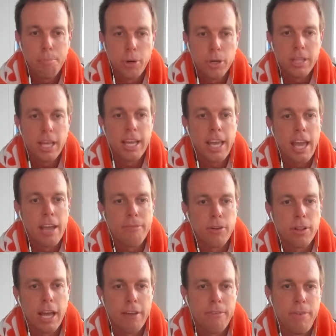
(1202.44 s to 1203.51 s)
birthday cake for
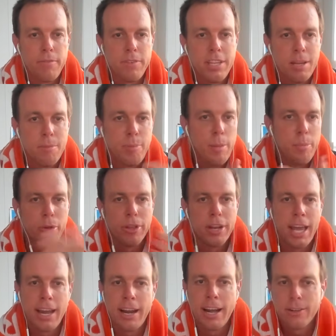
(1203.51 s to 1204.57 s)
like 15 people and
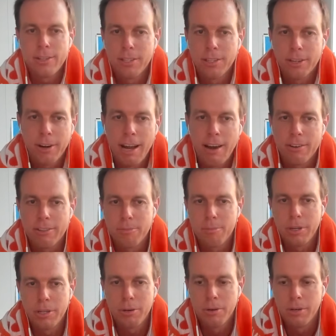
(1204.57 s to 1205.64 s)
handed it out to the crowd. It was
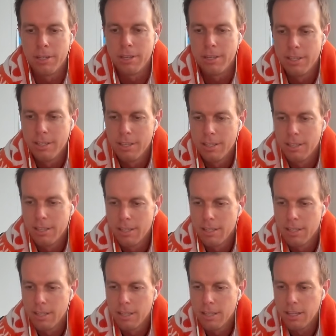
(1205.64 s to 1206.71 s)
pretty cool.
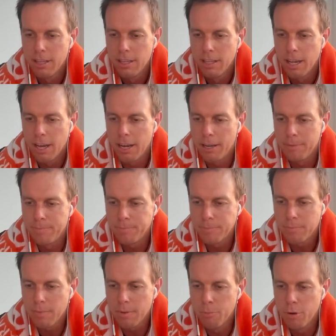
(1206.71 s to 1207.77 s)

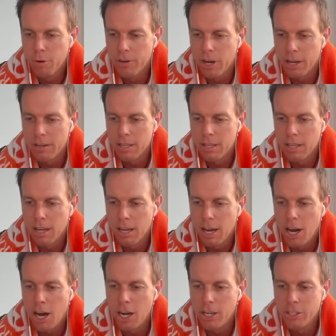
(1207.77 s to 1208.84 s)
Moving on.
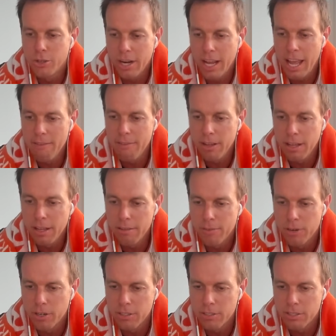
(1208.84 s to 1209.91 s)
Andreeva
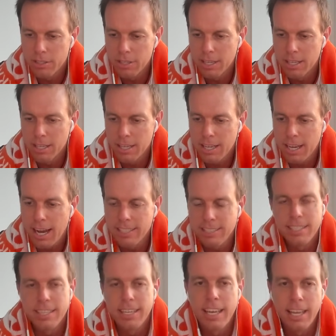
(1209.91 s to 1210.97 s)
versus
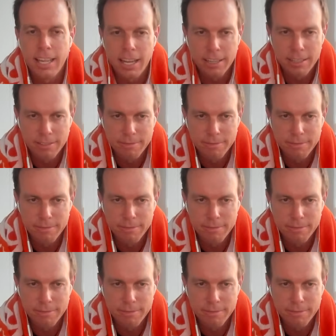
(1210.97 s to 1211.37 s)
Kostakina.